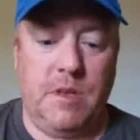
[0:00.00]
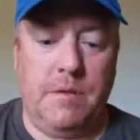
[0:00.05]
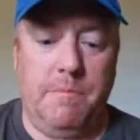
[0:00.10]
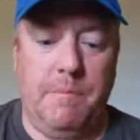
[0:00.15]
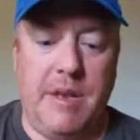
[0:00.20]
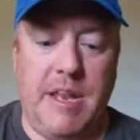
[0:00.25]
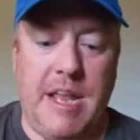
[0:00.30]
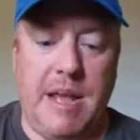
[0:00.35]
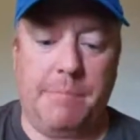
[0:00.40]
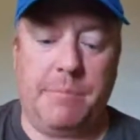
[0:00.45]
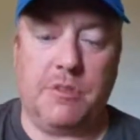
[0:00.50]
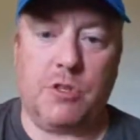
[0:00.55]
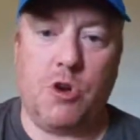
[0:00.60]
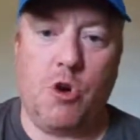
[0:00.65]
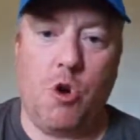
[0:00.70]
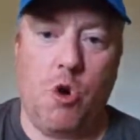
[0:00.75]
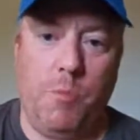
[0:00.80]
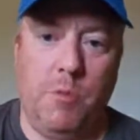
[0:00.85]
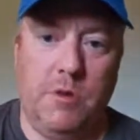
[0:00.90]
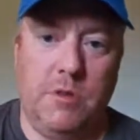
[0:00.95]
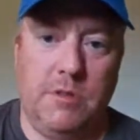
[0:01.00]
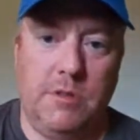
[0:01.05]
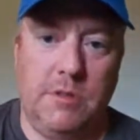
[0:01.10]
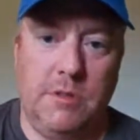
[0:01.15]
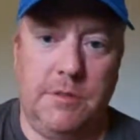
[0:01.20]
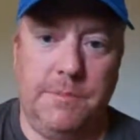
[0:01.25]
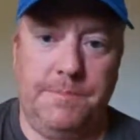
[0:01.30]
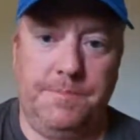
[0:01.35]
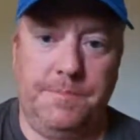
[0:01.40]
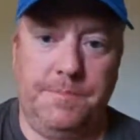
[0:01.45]
Minneapolis
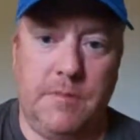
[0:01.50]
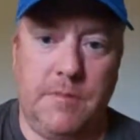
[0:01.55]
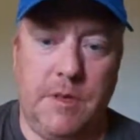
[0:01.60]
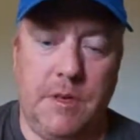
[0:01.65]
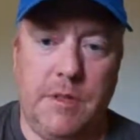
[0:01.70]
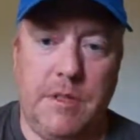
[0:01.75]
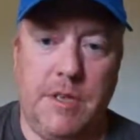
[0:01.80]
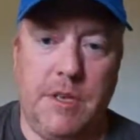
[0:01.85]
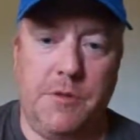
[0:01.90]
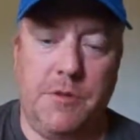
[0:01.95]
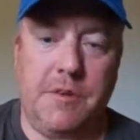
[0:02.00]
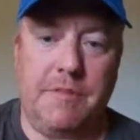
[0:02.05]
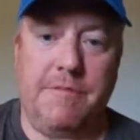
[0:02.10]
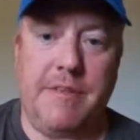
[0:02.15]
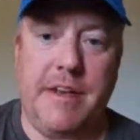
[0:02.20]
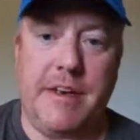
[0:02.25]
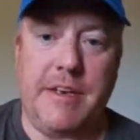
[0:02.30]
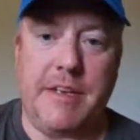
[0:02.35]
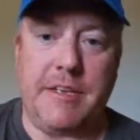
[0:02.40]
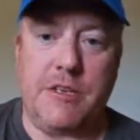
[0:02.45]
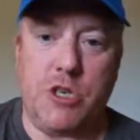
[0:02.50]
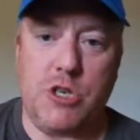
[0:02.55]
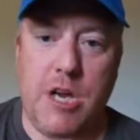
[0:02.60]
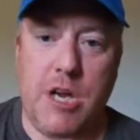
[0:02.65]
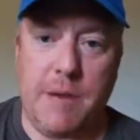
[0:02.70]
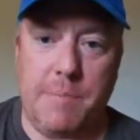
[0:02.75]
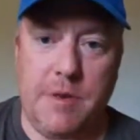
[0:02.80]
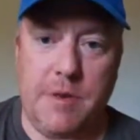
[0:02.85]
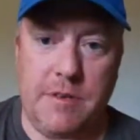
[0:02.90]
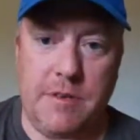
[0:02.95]
Cobras, they're the defending
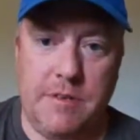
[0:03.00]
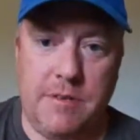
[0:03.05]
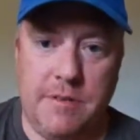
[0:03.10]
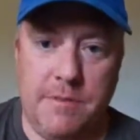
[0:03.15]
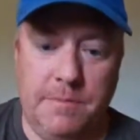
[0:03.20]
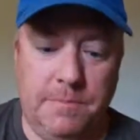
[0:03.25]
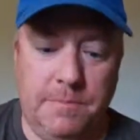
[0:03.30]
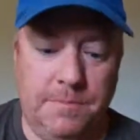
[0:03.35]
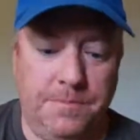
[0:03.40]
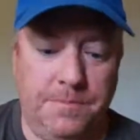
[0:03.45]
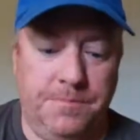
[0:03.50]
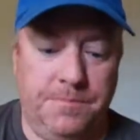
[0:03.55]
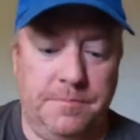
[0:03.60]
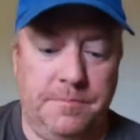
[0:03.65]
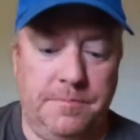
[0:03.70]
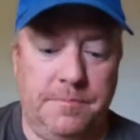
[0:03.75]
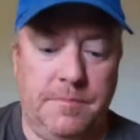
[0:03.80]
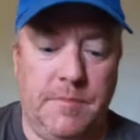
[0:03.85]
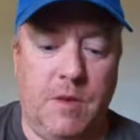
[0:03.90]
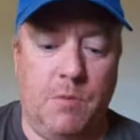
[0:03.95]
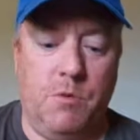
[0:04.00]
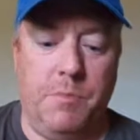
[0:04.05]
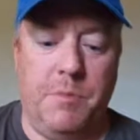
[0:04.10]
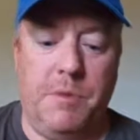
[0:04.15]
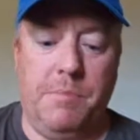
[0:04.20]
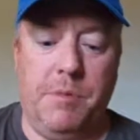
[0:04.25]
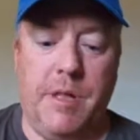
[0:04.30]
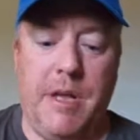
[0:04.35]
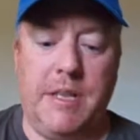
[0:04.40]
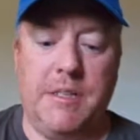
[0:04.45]
champions. Will be
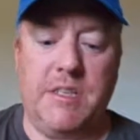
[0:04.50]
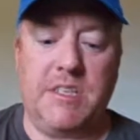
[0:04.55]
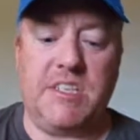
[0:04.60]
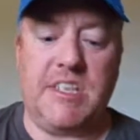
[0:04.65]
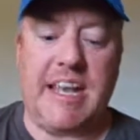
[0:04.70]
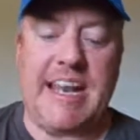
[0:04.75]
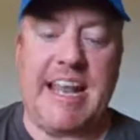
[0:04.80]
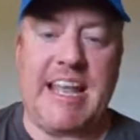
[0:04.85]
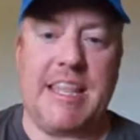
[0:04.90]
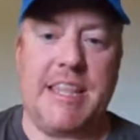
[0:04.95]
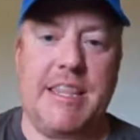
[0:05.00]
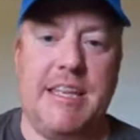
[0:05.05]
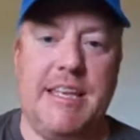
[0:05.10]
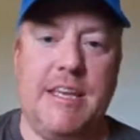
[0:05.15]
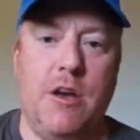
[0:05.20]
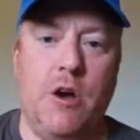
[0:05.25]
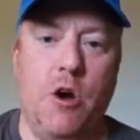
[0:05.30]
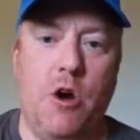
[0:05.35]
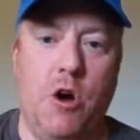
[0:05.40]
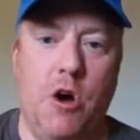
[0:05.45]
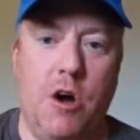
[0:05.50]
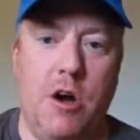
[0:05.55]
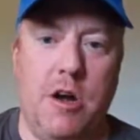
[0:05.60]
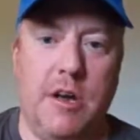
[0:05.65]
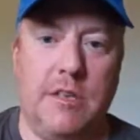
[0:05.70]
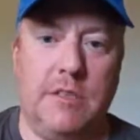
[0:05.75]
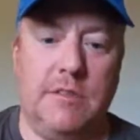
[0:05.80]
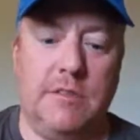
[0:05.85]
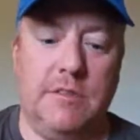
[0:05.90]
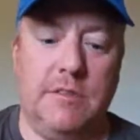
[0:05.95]
playing the St. Anthony
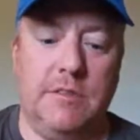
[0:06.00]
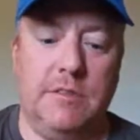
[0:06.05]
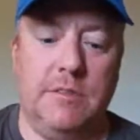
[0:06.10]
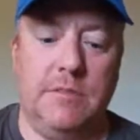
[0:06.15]
Hogs.